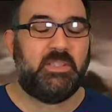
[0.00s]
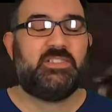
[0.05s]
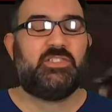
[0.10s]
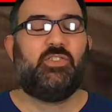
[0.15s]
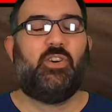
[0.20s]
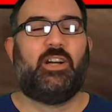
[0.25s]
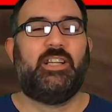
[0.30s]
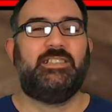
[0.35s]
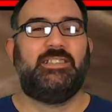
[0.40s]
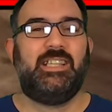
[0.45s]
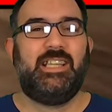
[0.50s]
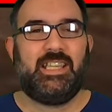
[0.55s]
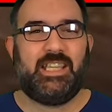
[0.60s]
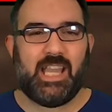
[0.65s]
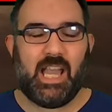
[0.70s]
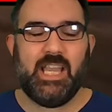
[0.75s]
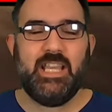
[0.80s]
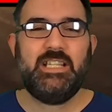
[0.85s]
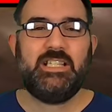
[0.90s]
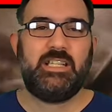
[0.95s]
It's not as
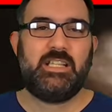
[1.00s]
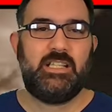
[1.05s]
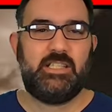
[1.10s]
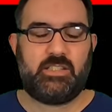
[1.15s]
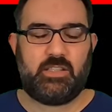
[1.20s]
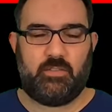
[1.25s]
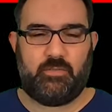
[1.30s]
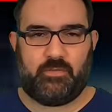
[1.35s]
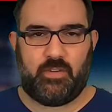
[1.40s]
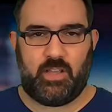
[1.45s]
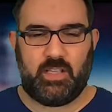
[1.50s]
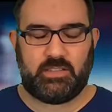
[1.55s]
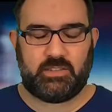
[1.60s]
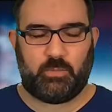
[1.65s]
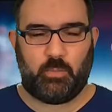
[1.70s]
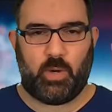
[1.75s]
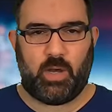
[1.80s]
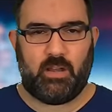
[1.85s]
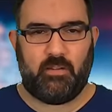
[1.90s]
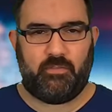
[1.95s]
engaging as the
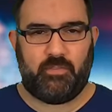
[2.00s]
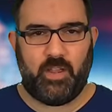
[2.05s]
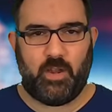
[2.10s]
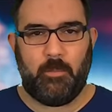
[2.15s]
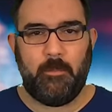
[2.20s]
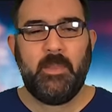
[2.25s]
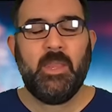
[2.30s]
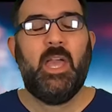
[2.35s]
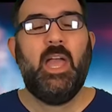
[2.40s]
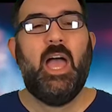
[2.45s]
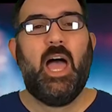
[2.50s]
first film.